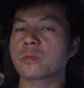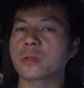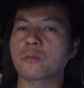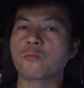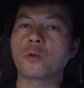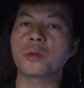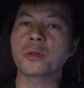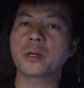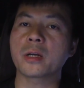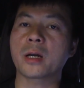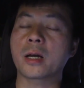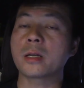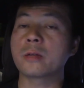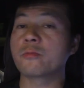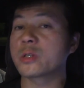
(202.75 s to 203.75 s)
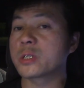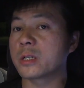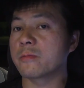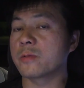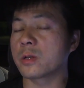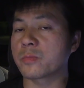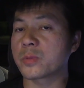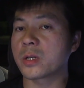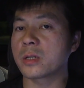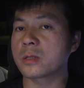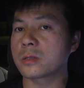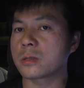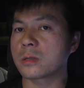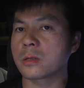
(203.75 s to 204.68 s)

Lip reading: But then one day I received an update.